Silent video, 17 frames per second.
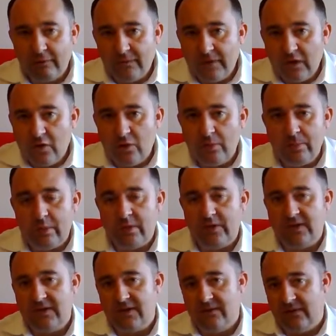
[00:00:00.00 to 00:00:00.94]
from
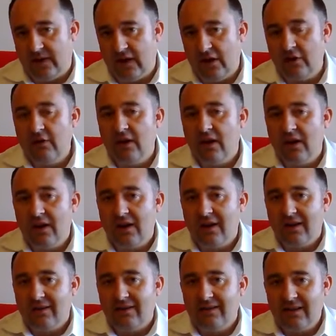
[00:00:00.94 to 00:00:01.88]
your point of view,
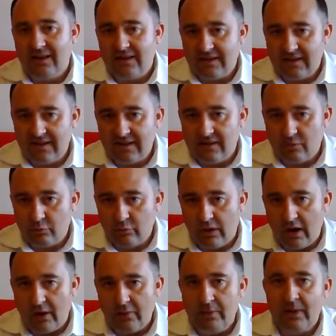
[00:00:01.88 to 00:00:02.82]
this is
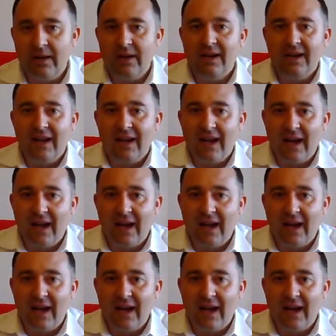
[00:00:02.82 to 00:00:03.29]
the rub.